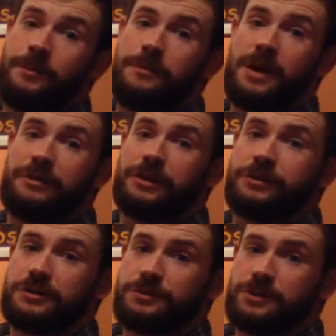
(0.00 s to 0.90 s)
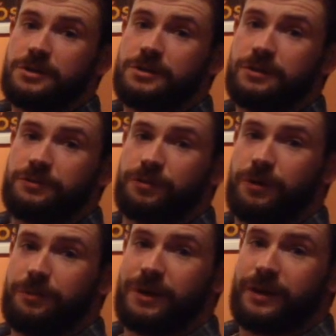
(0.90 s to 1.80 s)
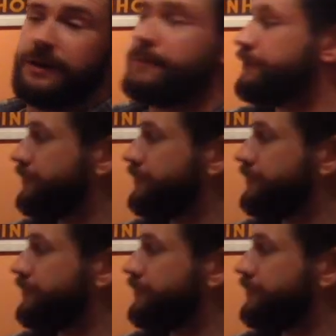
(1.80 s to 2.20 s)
Merry Christmas from me.